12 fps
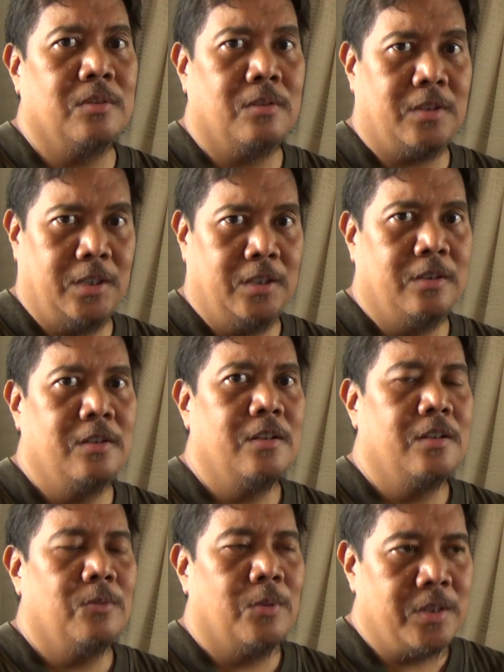Okay,
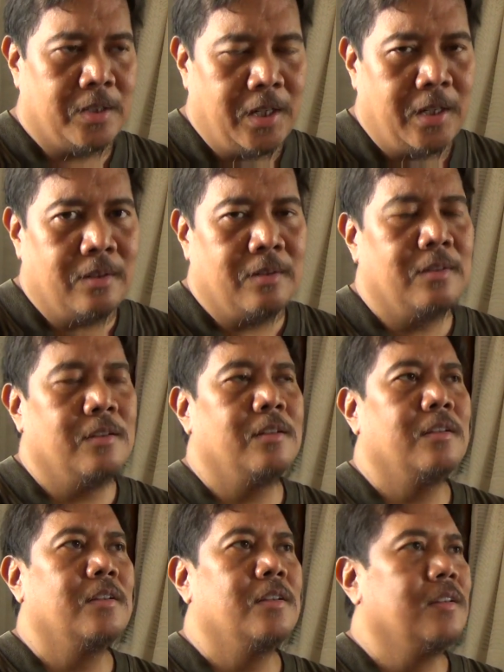once again,
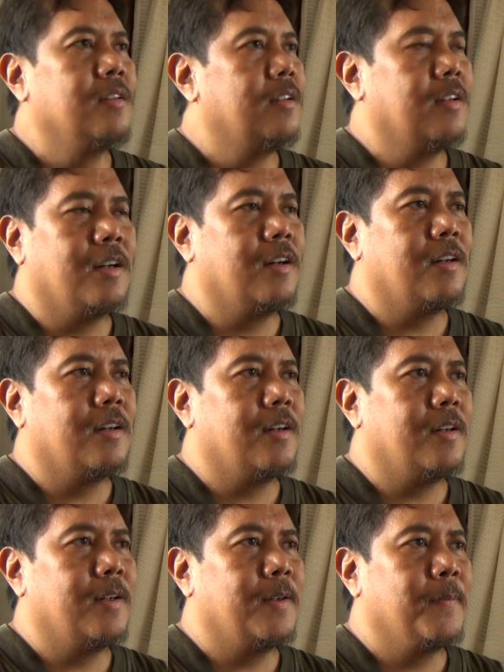
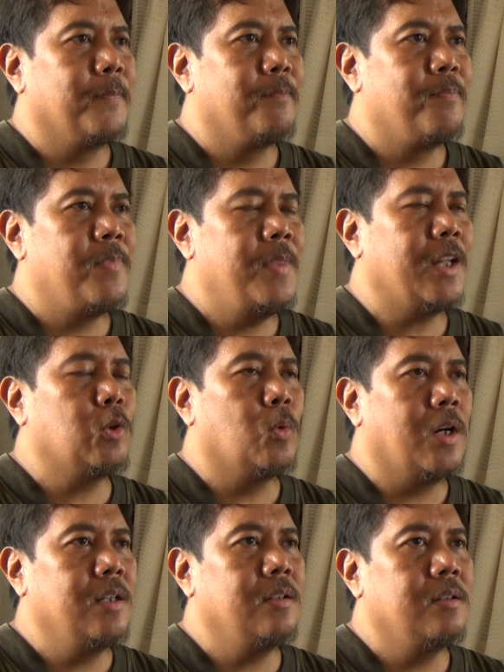uh, that
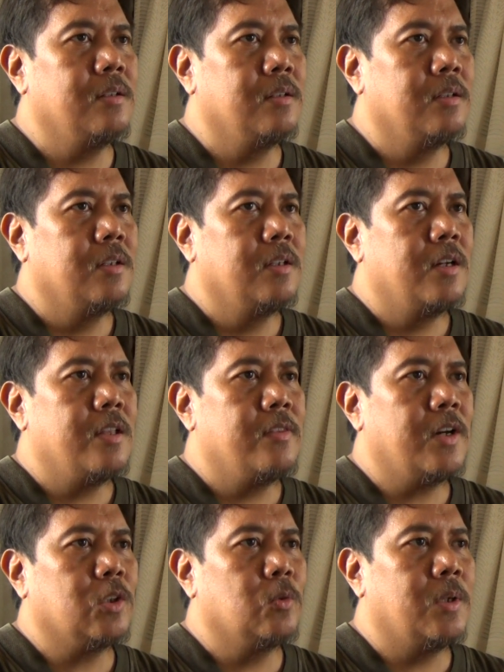one,
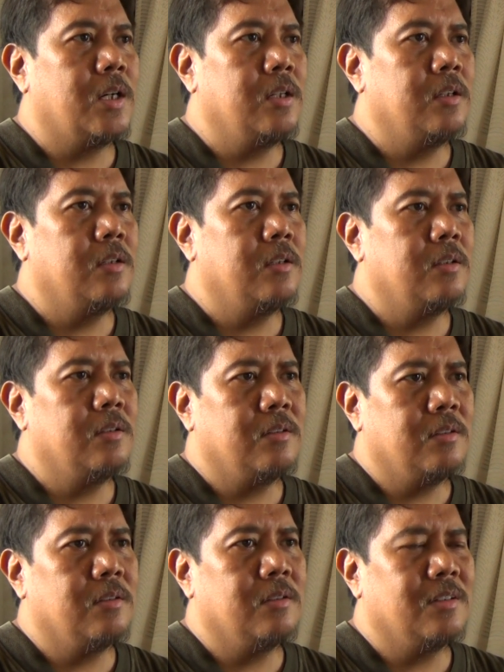that
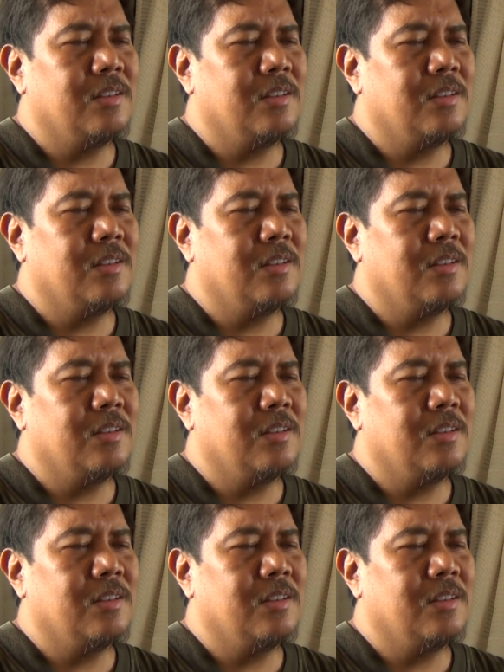one,